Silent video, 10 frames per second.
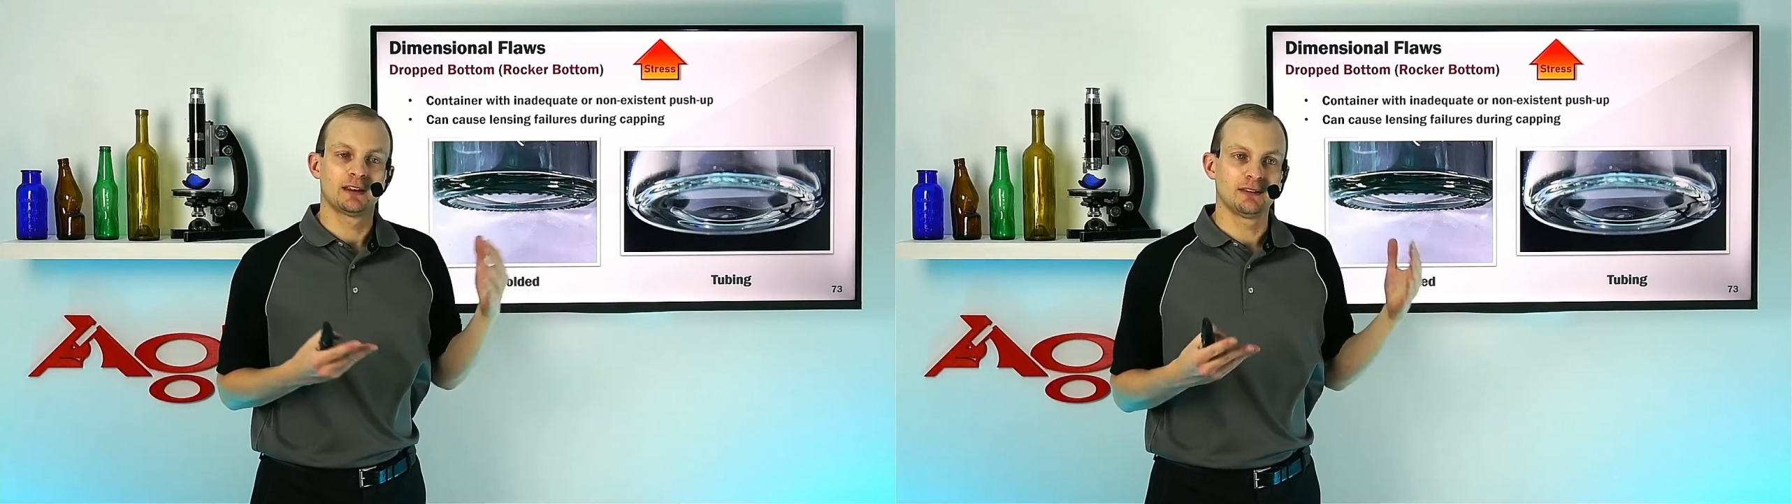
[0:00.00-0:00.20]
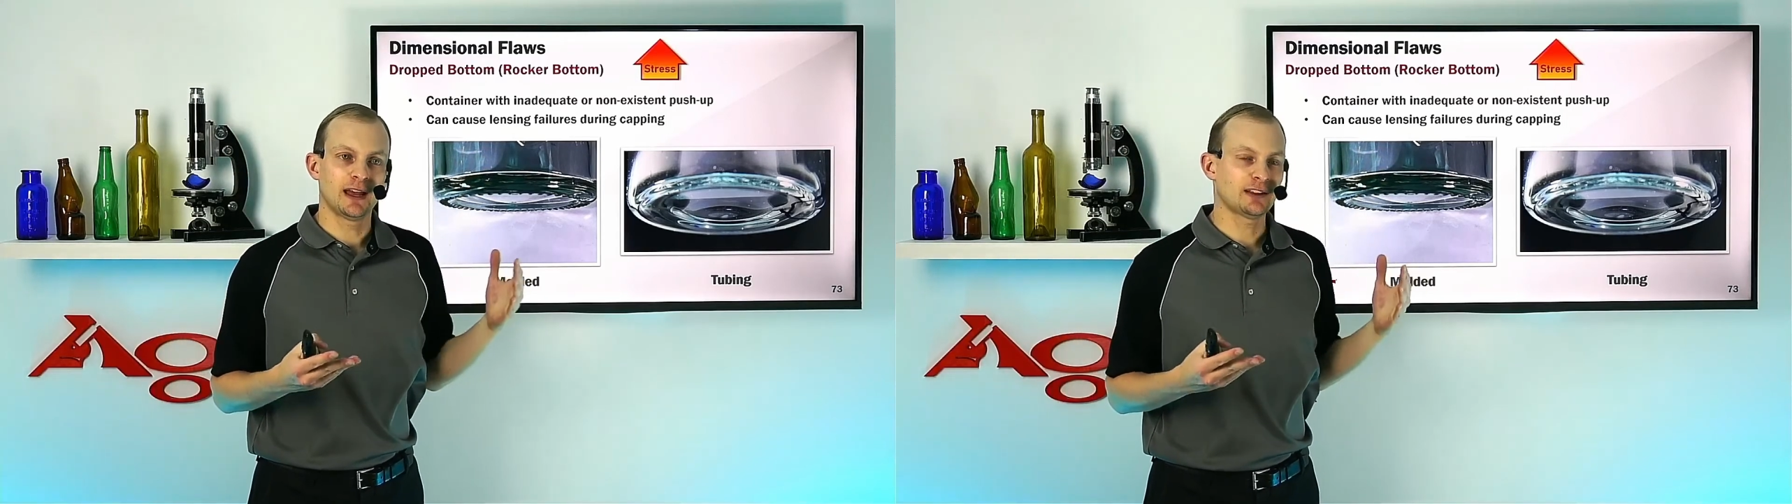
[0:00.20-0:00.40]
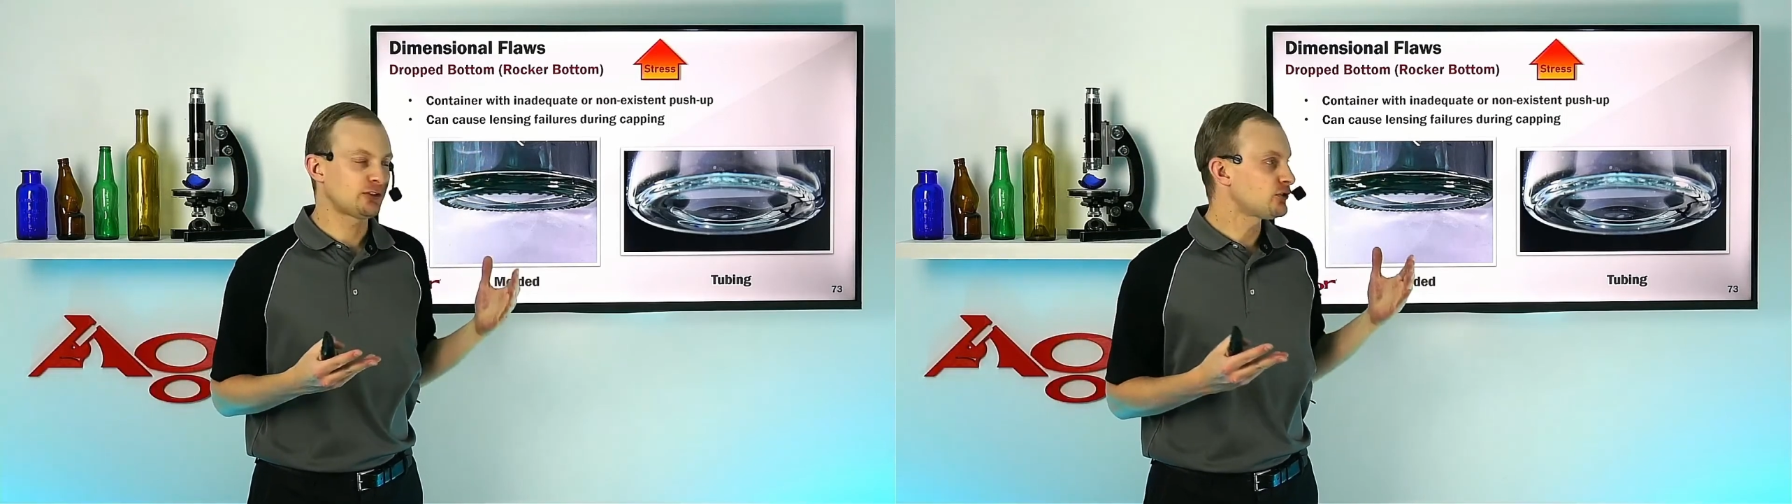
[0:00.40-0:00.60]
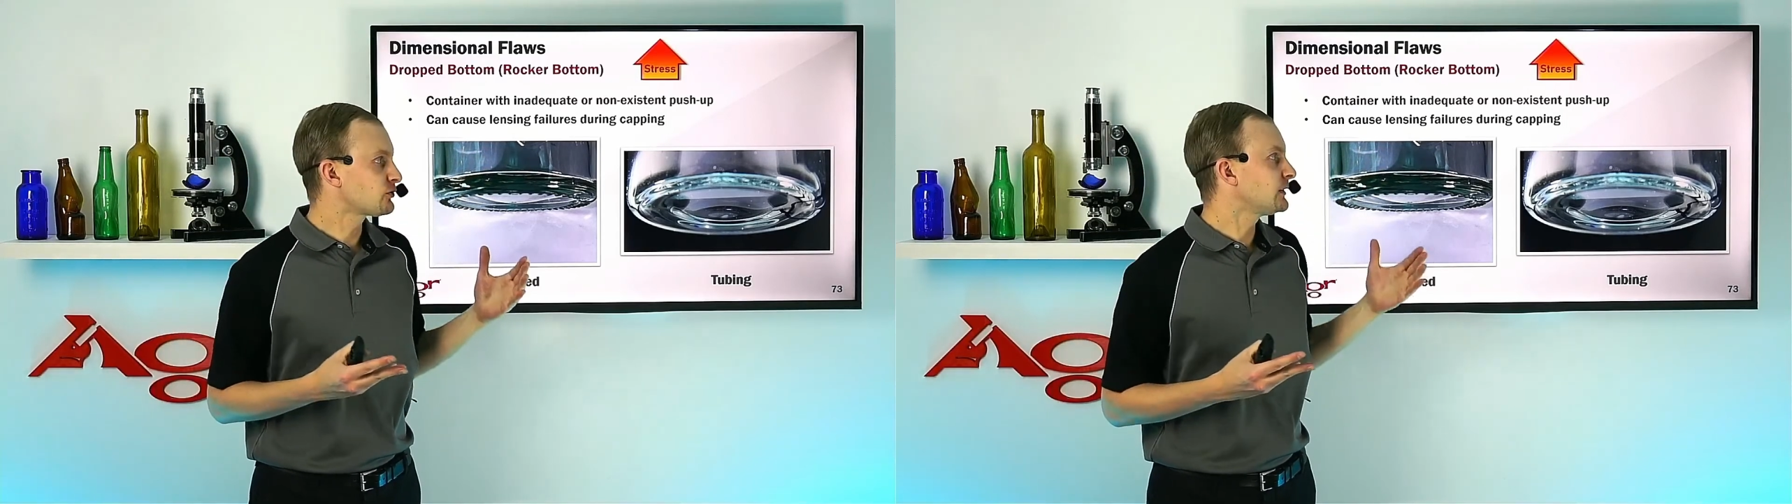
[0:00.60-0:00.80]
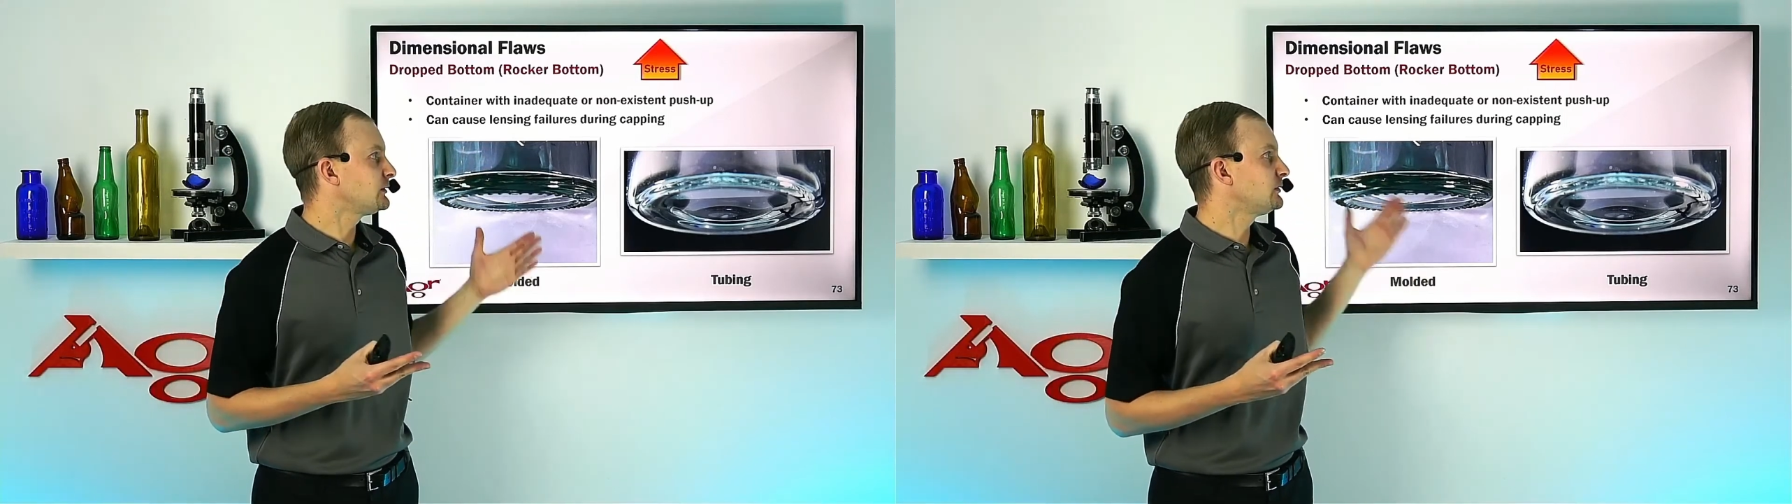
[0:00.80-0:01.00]
that's
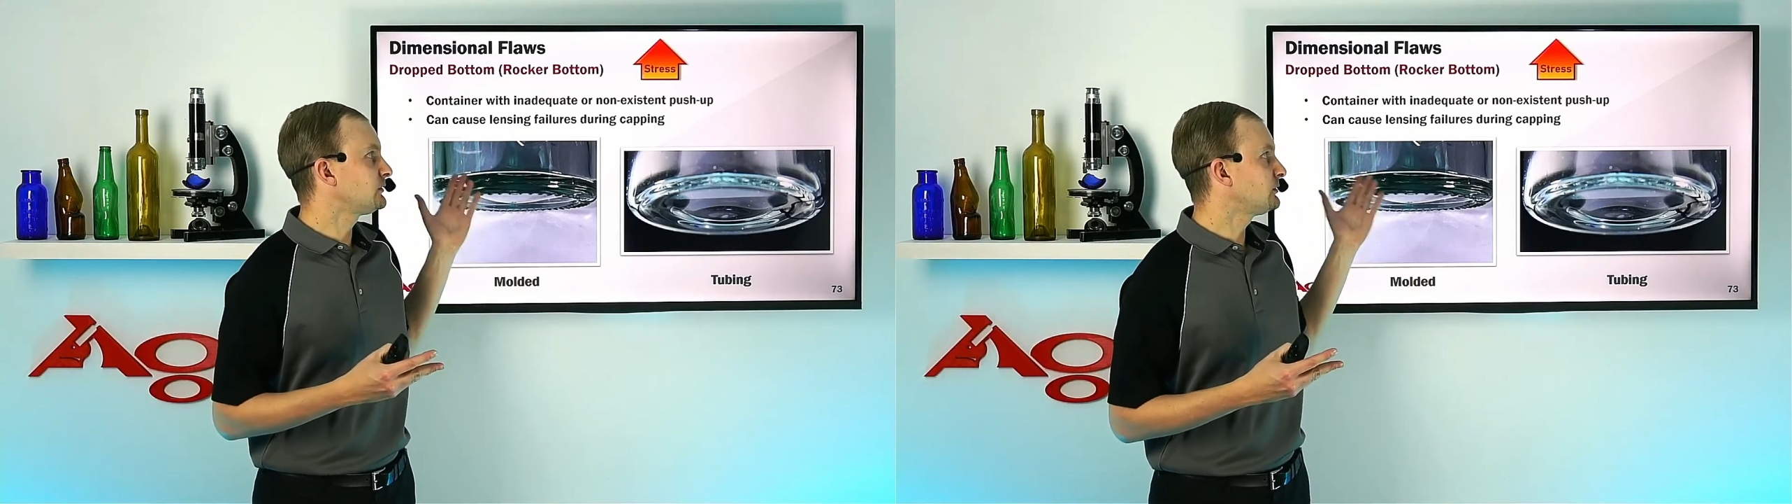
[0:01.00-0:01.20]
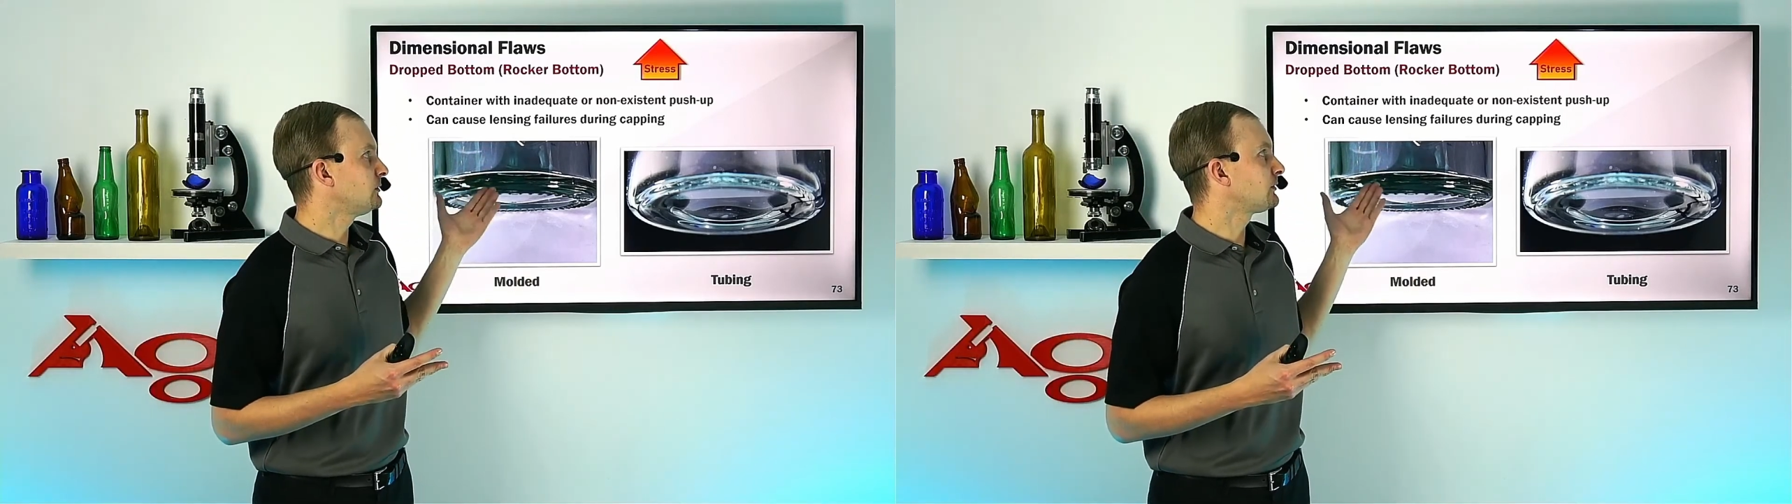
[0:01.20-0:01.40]
usually due to